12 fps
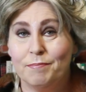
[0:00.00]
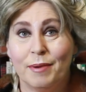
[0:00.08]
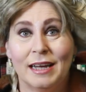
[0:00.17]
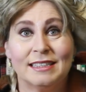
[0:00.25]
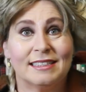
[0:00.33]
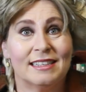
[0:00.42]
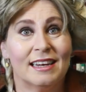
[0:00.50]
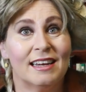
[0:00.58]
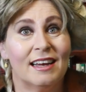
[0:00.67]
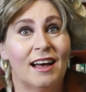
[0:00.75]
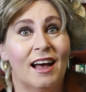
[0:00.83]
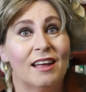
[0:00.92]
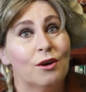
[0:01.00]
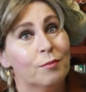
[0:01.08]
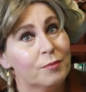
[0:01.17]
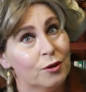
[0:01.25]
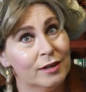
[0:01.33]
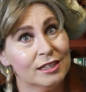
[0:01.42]
But I
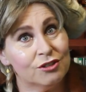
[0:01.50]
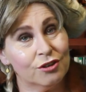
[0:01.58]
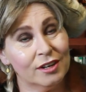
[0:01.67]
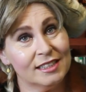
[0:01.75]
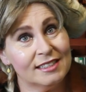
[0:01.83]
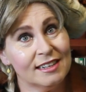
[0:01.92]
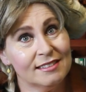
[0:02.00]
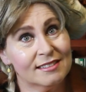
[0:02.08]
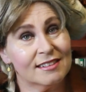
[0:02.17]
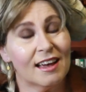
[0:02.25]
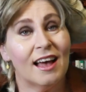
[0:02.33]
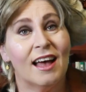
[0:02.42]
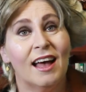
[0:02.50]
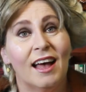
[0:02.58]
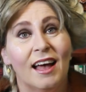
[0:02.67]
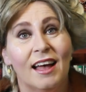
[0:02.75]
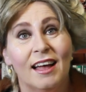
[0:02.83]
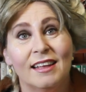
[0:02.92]
hope you enjoyed it,
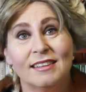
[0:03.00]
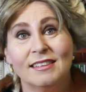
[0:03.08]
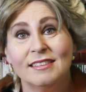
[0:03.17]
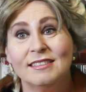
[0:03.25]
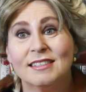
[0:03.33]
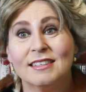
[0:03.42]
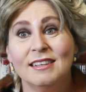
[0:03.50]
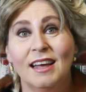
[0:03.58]
and